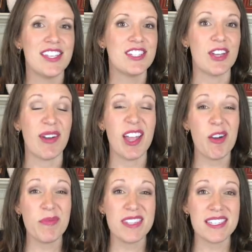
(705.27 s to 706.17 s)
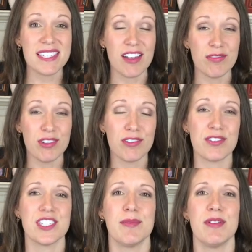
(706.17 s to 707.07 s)
So I hope this is helpful for
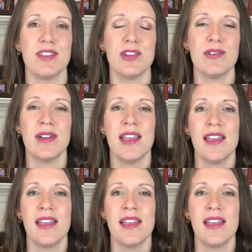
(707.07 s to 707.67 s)
some of you.